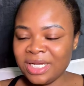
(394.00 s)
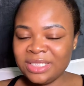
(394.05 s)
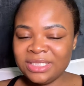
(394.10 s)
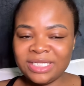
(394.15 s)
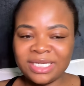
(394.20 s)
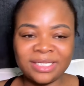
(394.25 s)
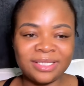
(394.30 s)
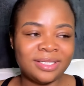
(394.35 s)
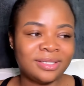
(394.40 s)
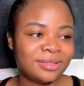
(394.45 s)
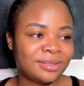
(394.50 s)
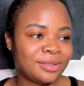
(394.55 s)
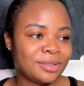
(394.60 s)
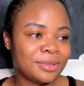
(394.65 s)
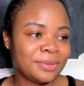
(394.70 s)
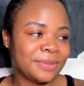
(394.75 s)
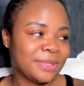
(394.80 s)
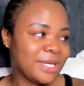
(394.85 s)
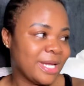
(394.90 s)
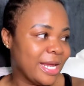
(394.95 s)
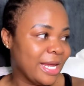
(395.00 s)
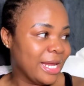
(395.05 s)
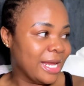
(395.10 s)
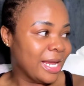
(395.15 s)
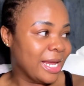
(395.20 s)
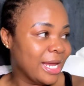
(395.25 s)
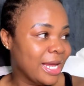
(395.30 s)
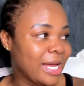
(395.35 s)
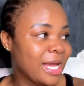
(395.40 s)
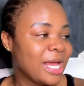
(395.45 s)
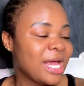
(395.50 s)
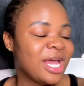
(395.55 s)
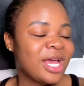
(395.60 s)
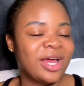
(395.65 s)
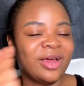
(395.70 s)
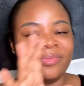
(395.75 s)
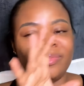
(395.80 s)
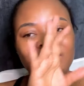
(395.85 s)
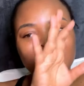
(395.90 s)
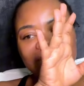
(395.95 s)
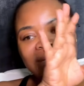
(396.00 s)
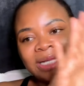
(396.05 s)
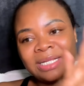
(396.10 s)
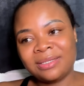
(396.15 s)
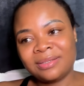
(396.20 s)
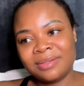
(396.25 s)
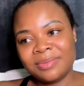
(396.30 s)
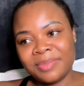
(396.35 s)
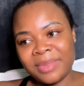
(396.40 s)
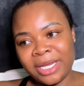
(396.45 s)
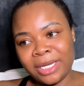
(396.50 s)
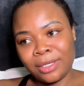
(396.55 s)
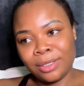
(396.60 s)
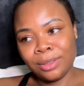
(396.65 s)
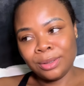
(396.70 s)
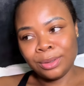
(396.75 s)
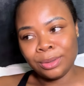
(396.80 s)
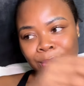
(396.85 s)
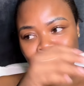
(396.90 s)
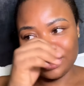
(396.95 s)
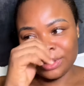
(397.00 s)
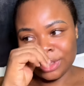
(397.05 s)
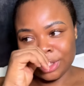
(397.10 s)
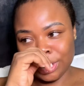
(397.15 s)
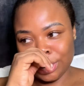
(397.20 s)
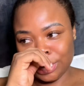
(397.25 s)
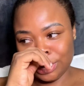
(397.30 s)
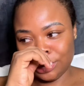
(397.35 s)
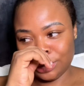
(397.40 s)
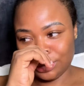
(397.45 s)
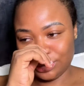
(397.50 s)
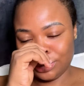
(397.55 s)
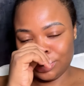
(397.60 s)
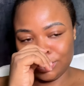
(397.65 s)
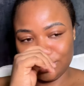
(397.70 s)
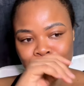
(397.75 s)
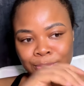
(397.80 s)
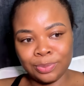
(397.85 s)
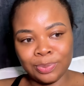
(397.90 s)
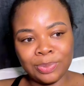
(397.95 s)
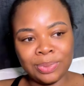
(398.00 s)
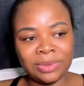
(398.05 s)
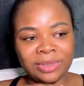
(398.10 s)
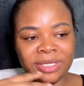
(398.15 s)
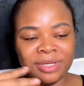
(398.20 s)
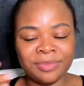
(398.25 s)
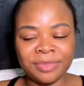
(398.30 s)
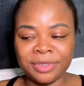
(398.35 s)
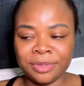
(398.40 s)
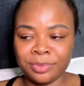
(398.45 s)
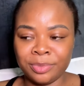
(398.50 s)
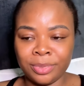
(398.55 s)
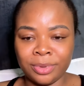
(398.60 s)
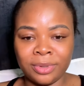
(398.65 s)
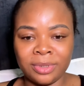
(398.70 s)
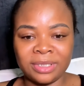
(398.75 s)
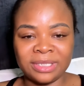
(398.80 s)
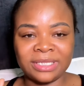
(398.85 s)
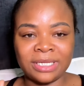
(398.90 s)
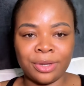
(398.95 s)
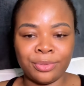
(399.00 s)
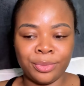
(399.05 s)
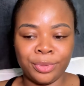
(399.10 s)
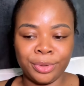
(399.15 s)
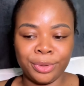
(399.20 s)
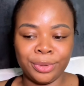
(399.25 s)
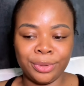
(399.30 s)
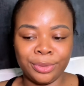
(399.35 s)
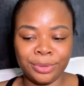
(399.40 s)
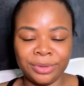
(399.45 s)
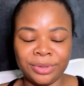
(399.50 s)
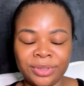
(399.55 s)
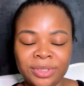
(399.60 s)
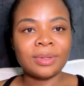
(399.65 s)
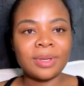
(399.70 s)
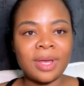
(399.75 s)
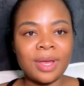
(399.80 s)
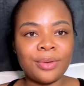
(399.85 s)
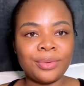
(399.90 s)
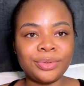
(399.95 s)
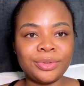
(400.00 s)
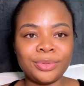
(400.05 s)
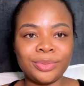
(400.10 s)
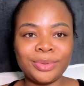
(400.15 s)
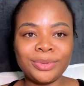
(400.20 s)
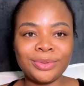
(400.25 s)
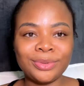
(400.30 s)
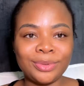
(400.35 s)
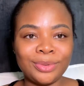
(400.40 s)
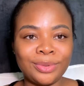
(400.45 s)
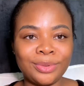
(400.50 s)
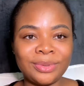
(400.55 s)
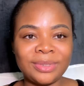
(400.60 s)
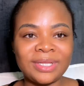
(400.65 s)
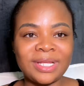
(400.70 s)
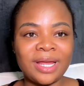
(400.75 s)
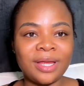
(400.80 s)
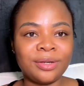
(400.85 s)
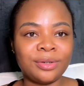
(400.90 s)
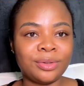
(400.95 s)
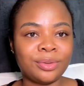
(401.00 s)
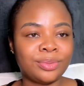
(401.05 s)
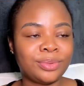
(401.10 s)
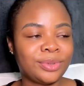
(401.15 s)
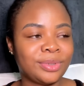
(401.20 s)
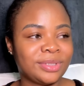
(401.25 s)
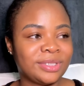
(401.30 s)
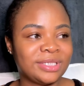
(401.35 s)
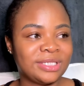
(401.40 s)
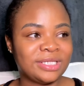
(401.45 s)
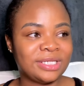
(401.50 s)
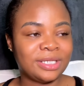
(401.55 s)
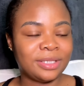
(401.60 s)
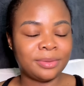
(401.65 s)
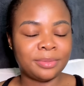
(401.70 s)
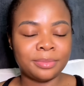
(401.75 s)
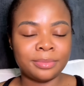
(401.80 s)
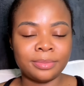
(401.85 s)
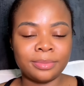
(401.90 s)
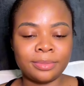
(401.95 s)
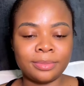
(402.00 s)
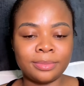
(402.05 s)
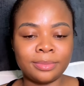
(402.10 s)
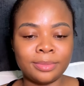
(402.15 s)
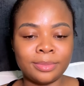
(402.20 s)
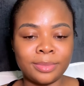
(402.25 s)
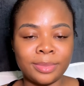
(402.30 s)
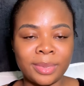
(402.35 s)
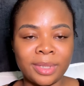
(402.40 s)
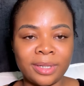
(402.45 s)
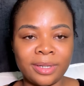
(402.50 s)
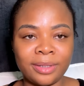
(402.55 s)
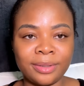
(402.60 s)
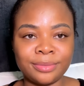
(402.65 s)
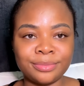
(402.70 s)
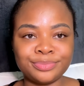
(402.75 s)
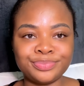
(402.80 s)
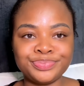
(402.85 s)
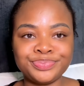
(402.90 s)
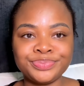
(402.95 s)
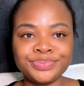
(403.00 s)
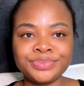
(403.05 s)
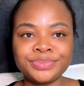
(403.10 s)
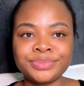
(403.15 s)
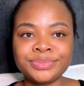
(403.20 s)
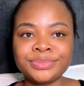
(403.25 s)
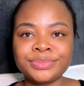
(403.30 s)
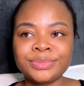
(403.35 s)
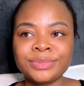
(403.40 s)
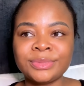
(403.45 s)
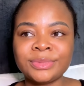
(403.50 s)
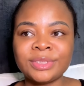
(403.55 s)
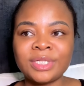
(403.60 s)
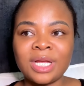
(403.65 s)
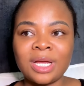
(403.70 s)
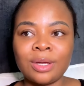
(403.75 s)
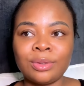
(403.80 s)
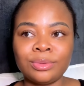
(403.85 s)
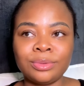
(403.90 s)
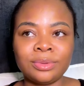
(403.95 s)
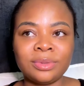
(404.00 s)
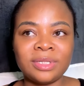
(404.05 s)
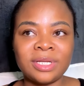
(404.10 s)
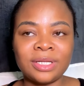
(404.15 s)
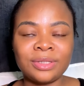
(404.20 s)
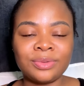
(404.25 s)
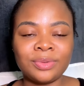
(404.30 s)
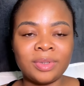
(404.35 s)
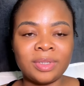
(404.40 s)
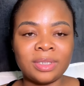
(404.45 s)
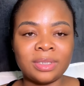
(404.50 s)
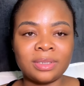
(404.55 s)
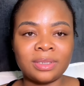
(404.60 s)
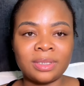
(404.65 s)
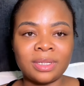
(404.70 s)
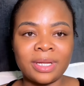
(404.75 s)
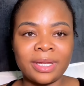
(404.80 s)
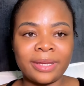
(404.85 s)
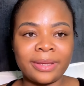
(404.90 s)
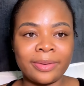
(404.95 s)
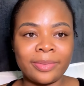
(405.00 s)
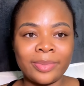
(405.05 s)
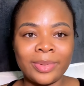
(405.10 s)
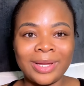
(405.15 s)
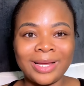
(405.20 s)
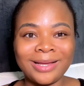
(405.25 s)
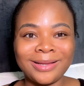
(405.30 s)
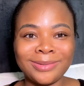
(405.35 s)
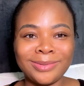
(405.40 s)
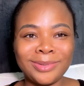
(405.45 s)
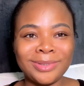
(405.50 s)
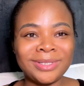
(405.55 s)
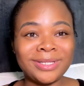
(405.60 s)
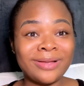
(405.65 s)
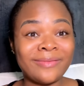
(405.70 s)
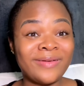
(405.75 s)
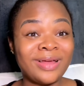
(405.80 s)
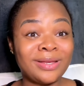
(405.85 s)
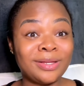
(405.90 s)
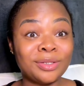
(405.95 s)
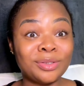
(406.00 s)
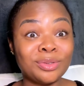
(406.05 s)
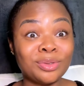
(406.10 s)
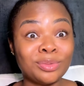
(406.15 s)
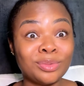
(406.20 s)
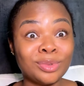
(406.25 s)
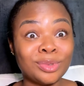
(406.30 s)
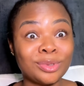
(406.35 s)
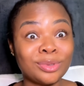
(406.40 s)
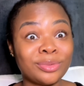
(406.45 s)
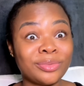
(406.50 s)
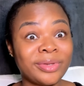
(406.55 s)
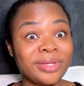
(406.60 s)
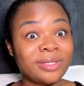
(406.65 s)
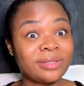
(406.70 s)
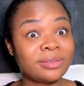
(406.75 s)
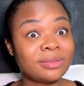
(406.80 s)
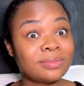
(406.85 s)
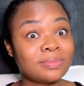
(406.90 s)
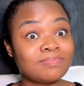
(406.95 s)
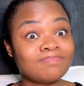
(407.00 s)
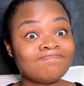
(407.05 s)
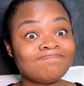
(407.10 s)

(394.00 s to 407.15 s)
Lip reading: Jesse's stuff are here. I brought out my clothes. It's just to put them in the box and we're good. I was supposed to go sign up to the gym, but I'll do that when I get back because I've added so much weight.